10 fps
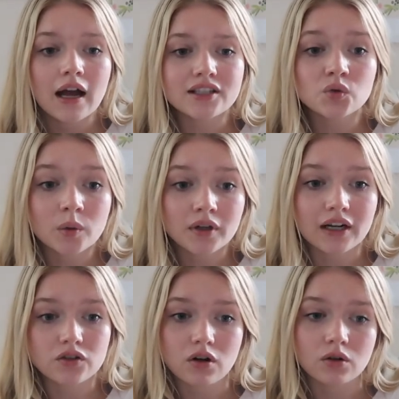as a woman,
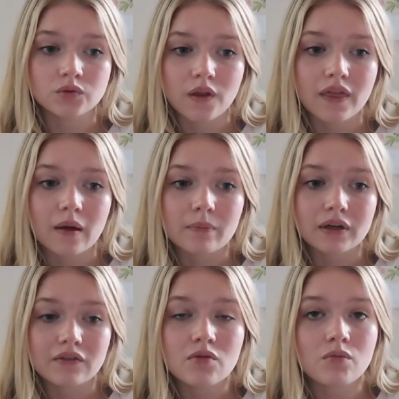I've struggled with it,
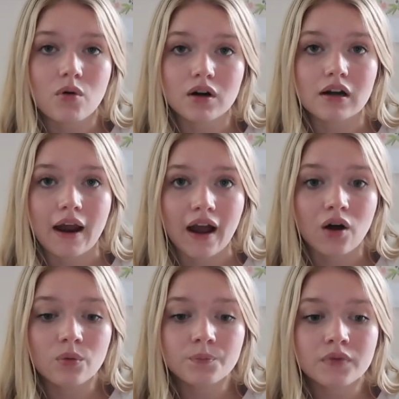but even more
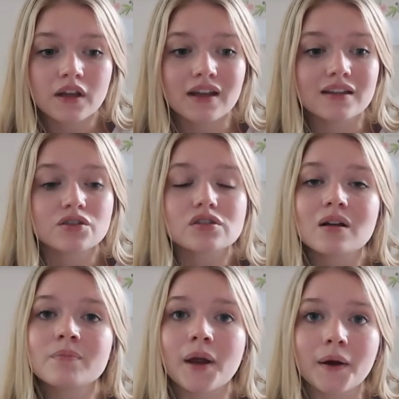now is just
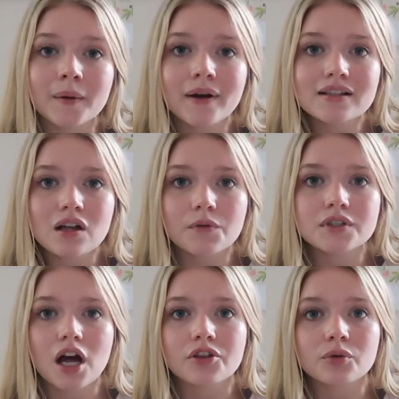comparing myself
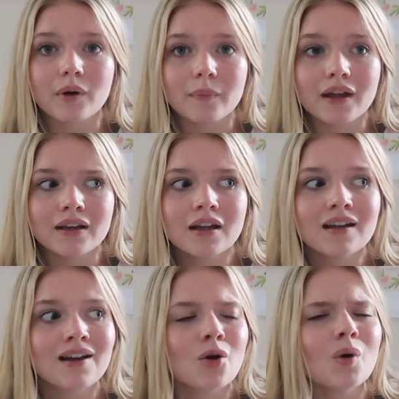to other women,
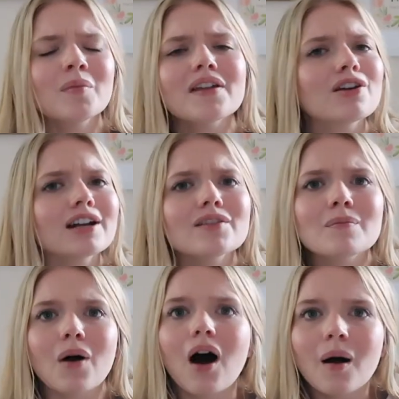women that aren't
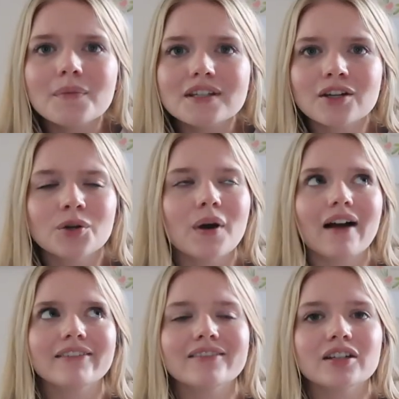even moms and who
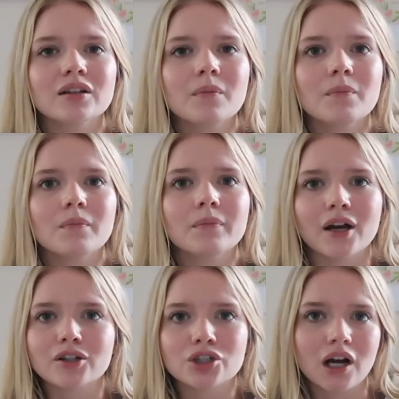haven't even
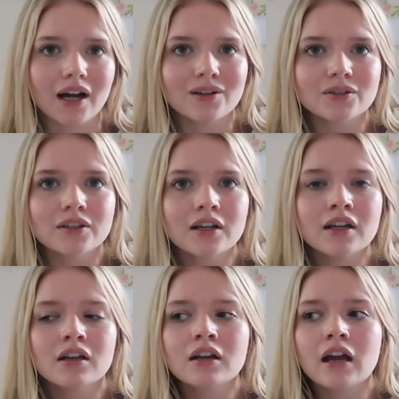bared a child,
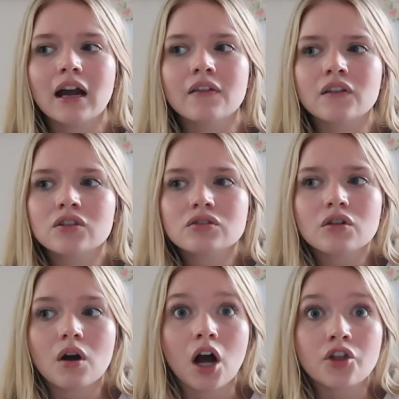and then
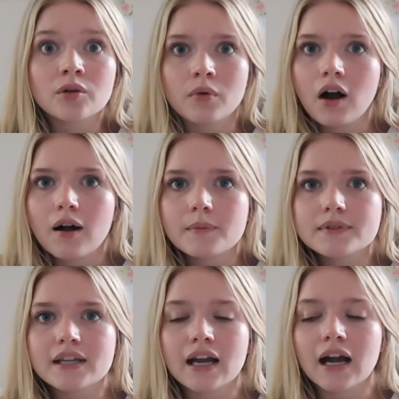other
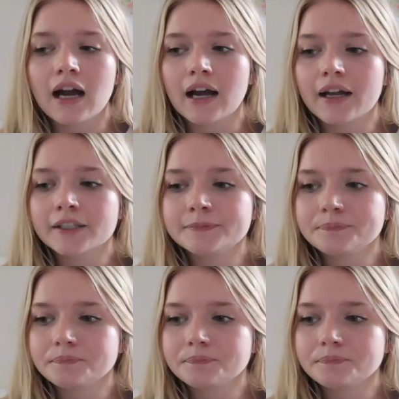moms. Like I,